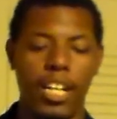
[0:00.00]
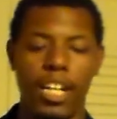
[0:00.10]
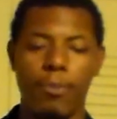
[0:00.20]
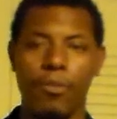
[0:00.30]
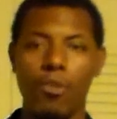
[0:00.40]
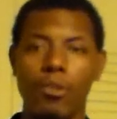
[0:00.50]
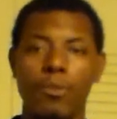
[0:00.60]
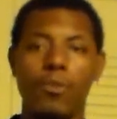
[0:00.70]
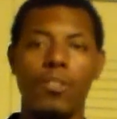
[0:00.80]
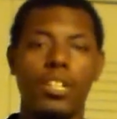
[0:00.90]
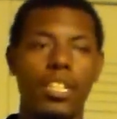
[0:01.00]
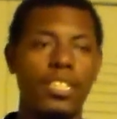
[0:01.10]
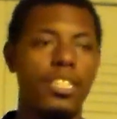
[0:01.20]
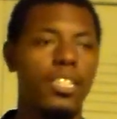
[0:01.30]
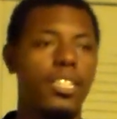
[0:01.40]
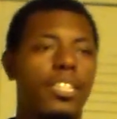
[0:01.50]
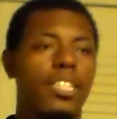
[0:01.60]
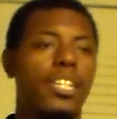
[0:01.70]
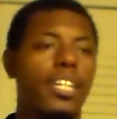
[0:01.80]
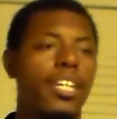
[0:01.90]
before we move on,
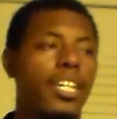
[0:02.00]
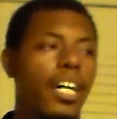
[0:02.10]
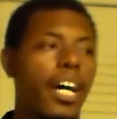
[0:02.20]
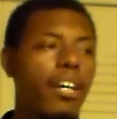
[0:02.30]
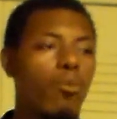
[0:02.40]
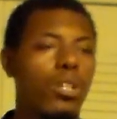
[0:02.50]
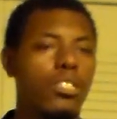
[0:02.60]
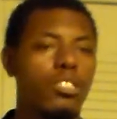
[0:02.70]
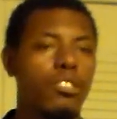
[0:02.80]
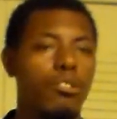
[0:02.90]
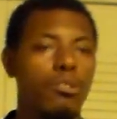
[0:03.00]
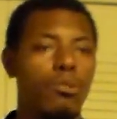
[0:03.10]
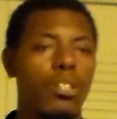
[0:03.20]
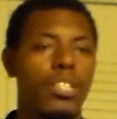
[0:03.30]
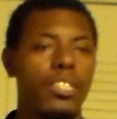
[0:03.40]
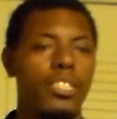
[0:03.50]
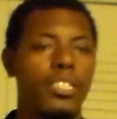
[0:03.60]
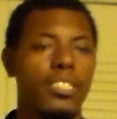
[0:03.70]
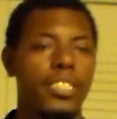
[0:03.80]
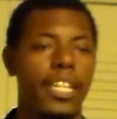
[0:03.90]
I want to
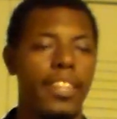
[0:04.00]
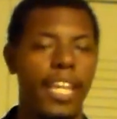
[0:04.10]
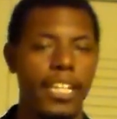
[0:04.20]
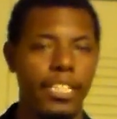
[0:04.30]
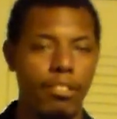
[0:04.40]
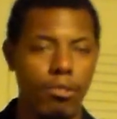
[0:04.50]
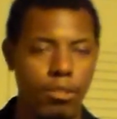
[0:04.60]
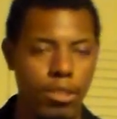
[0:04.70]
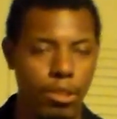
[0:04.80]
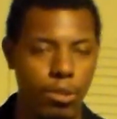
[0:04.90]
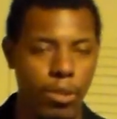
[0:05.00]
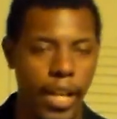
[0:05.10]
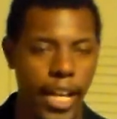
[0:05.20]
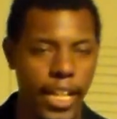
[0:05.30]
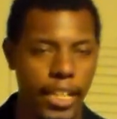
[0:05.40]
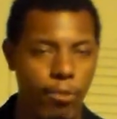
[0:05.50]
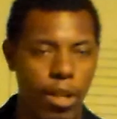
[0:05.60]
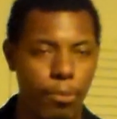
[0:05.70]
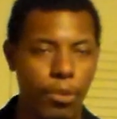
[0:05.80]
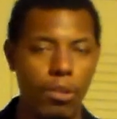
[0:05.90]
say thank you to Andy
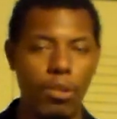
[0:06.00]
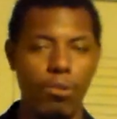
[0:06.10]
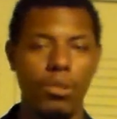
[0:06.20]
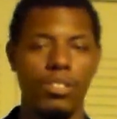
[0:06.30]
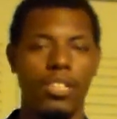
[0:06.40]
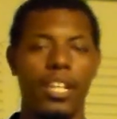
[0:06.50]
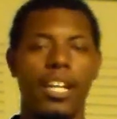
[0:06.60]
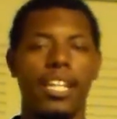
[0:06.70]
Wemble, who is,